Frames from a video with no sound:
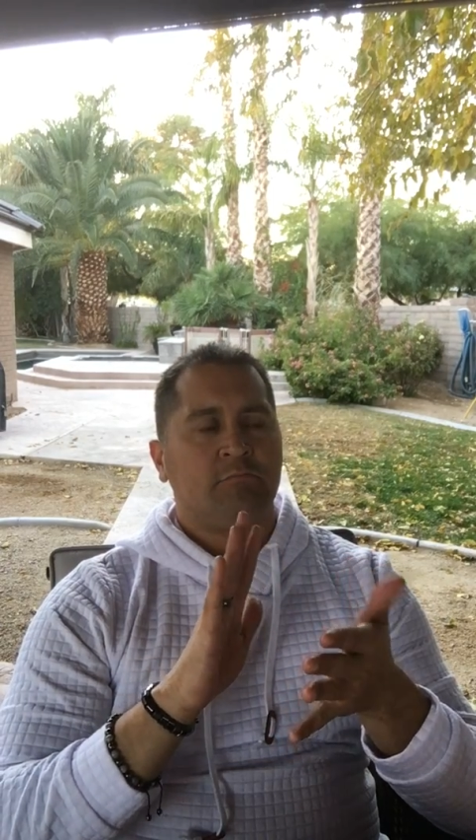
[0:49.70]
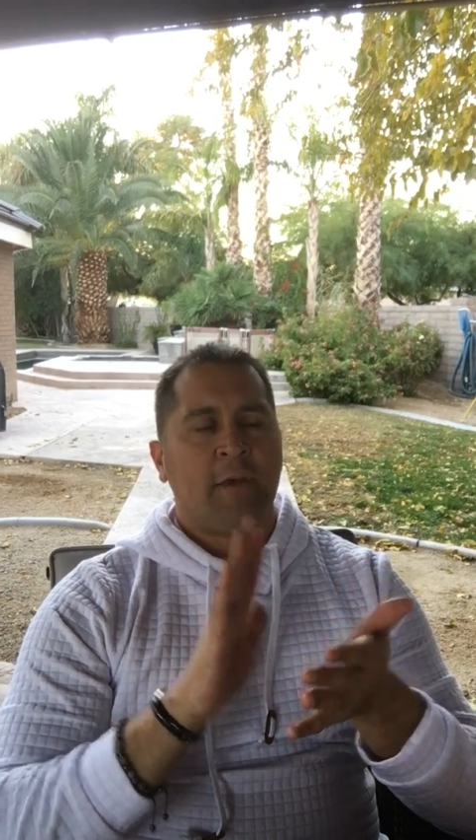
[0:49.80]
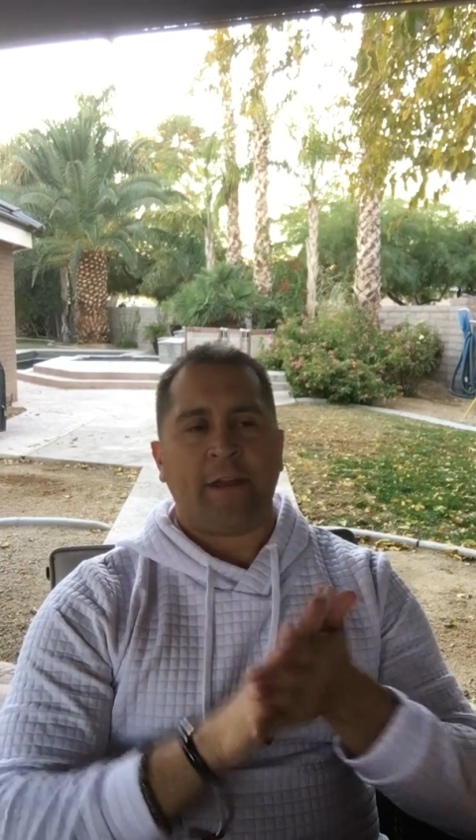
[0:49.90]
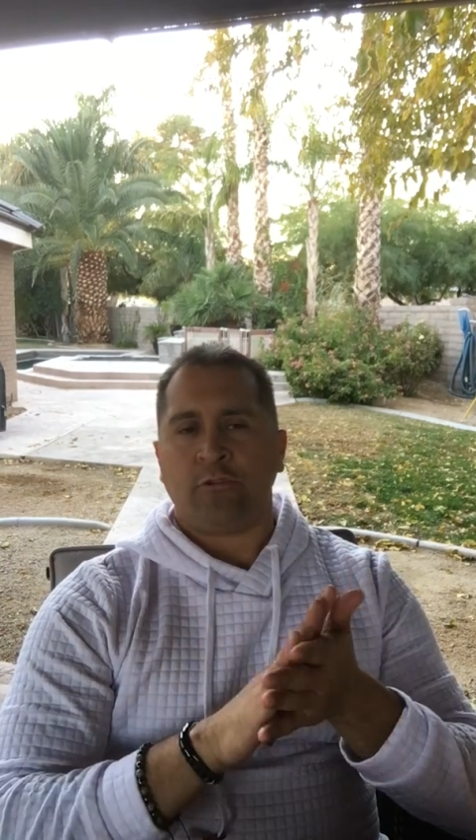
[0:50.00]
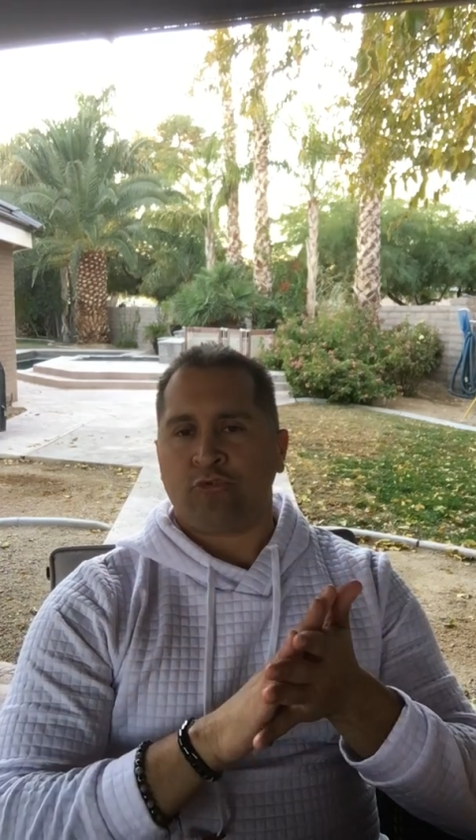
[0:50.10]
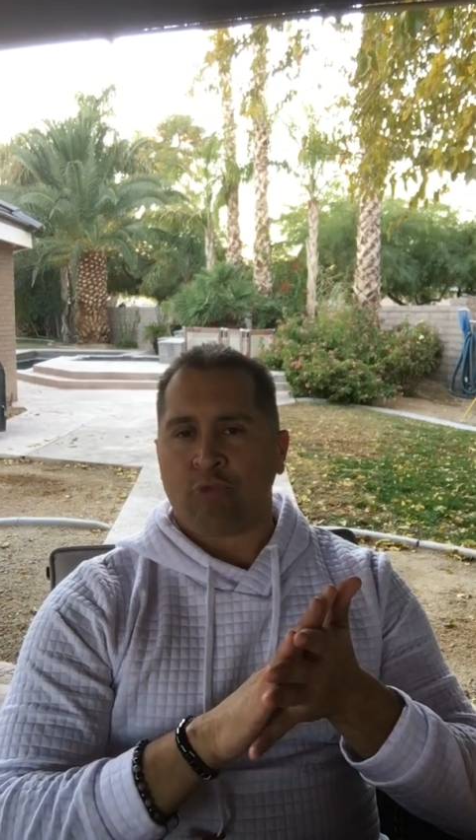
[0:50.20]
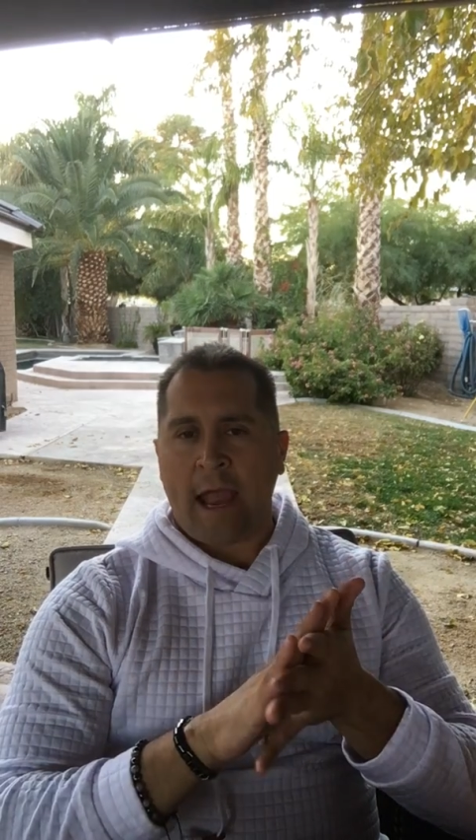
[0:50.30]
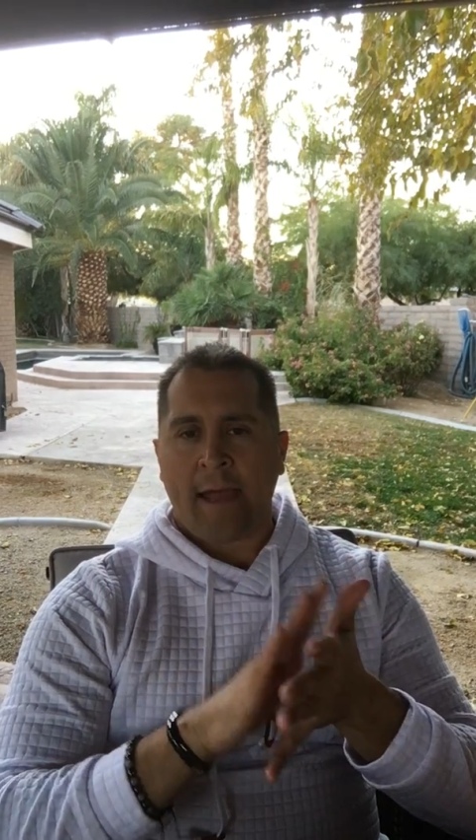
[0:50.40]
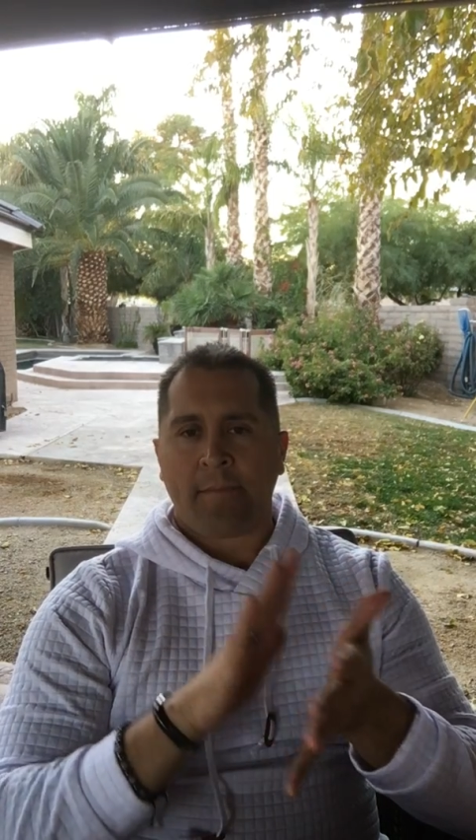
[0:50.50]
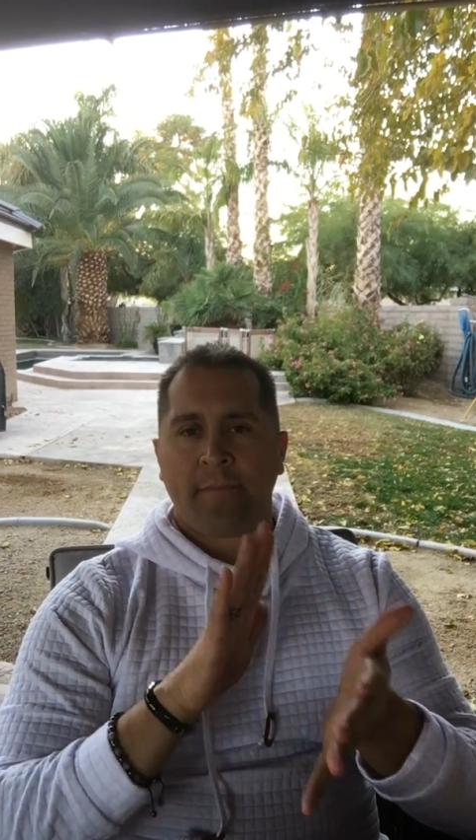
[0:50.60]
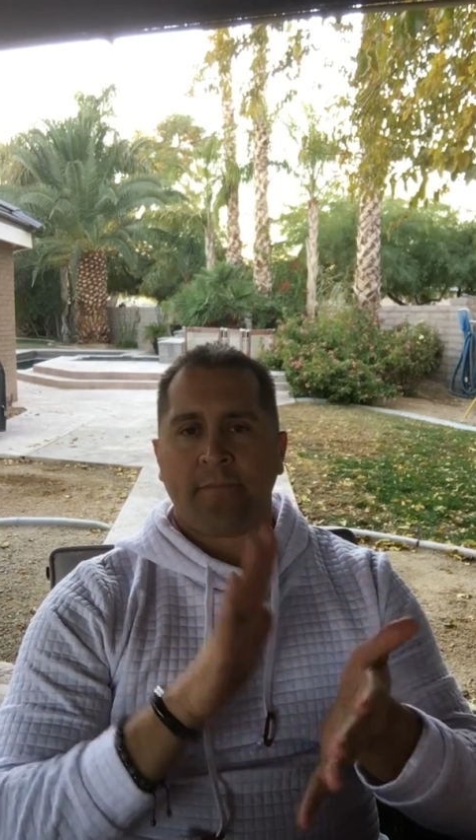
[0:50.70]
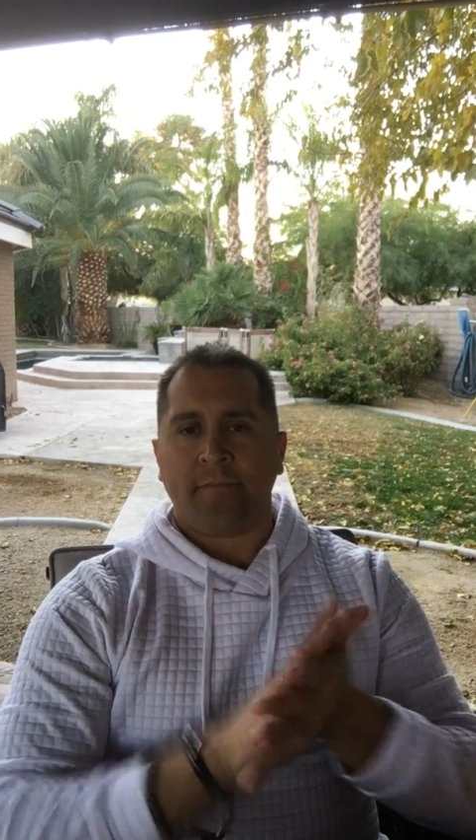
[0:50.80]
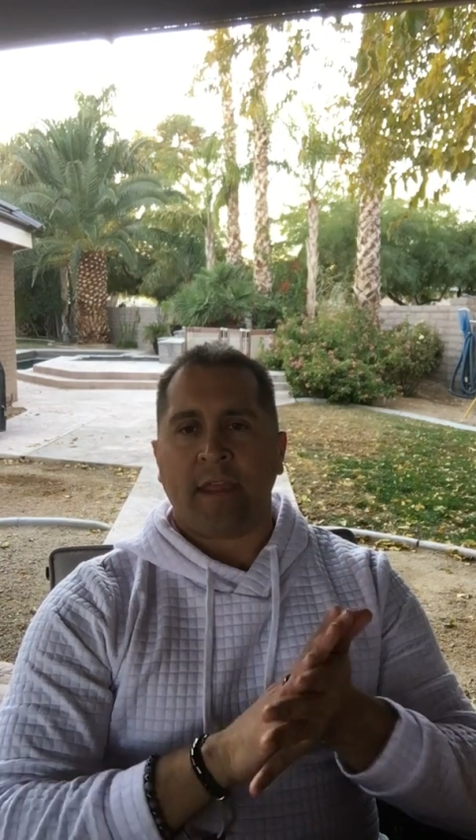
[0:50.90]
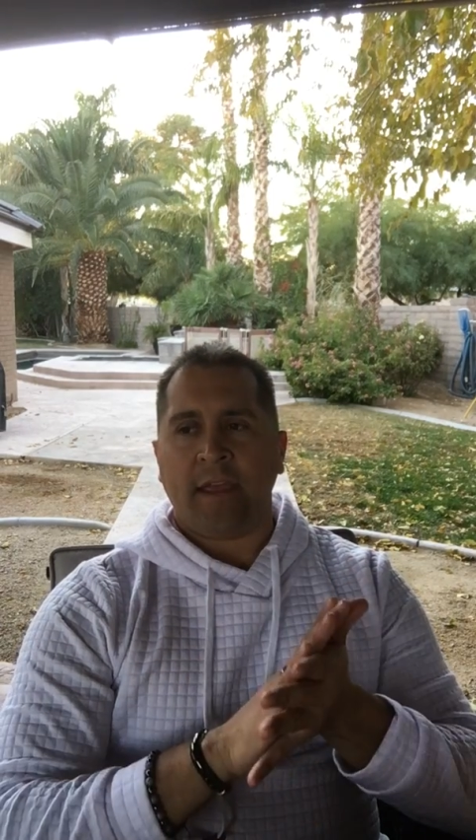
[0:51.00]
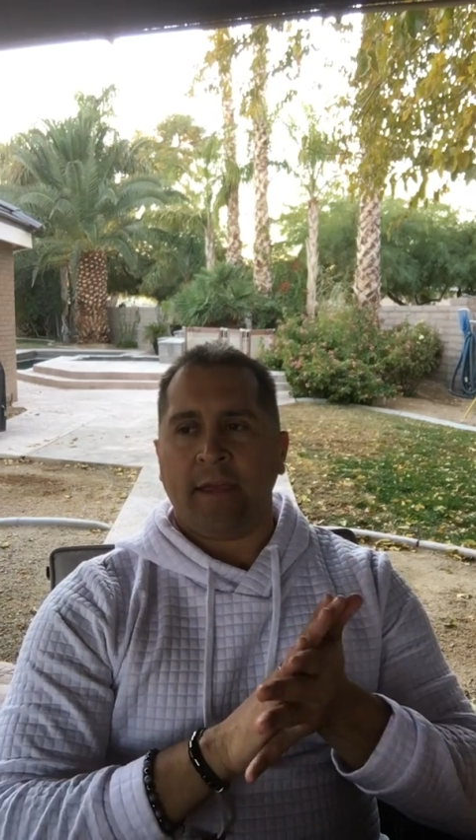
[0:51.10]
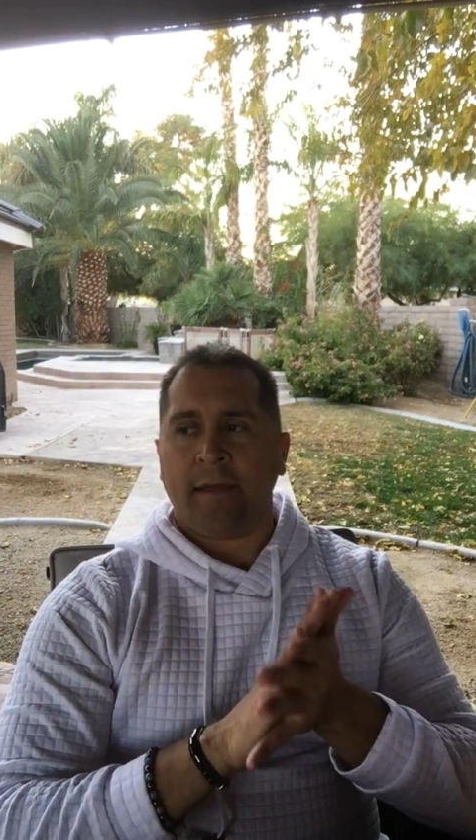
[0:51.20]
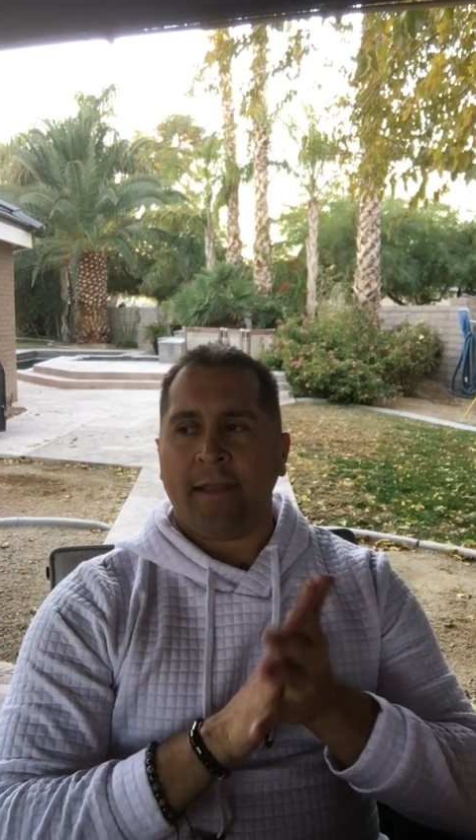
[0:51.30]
Reynolds wrap, and